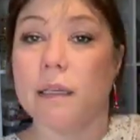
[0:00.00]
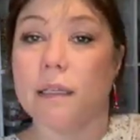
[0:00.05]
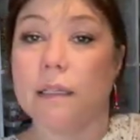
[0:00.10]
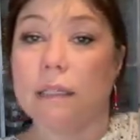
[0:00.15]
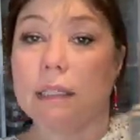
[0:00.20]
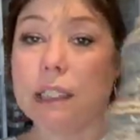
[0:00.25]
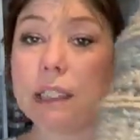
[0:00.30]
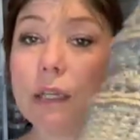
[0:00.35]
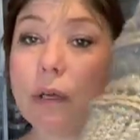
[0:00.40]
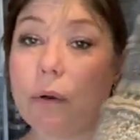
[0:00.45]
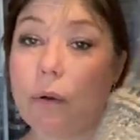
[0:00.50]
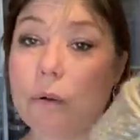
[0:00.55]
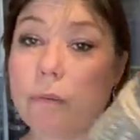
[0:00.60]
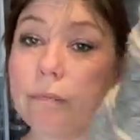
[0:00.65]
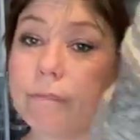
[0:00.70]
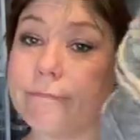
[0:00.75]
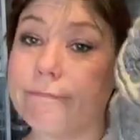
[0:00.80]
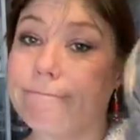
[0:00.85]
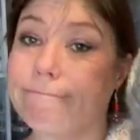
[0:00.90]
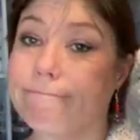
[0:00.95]
So,
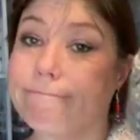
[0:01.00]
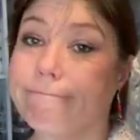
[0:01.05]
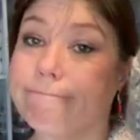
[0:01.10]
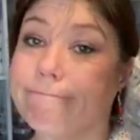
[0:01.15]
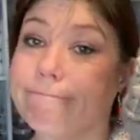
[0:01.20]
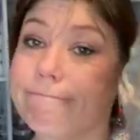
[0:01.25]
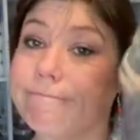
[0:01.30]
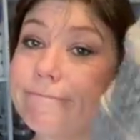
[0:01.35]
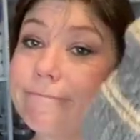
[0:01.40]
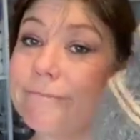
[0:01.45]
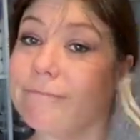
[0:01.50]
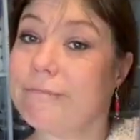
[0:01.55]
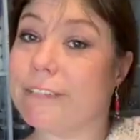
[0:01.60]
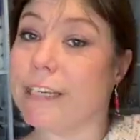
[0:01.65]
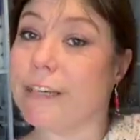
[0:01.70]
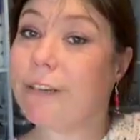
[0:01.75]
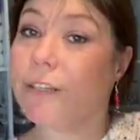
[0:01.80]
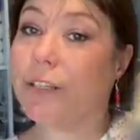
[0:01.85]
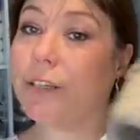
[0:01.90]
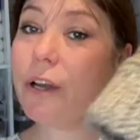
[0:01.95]

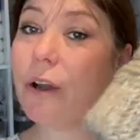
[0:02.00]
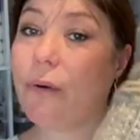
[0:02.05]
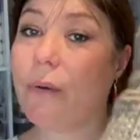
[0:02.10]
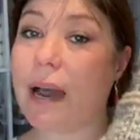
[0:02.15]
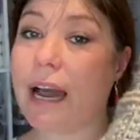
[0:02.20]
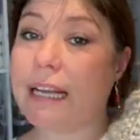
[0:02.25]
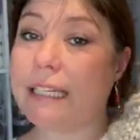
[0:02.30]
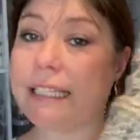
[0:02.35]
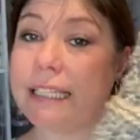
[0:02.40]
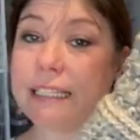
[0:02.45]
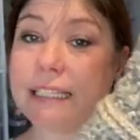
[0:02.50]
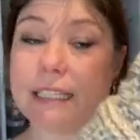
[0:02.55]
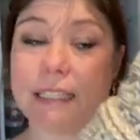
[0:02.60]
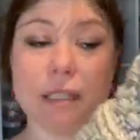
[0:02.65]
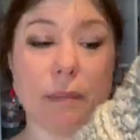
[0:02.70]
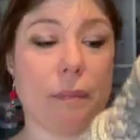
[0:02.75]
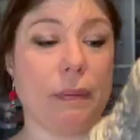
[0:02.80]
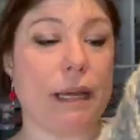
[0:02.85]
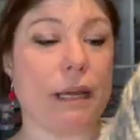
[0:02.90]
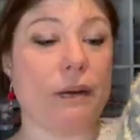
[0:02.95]
there you go. I tested
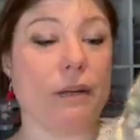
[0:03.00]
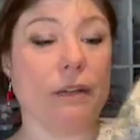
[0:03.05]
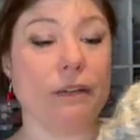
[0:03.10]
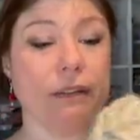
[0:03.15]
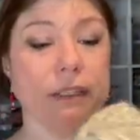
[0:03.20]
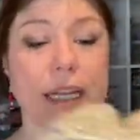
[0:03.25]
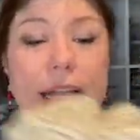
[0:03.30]
the pattern,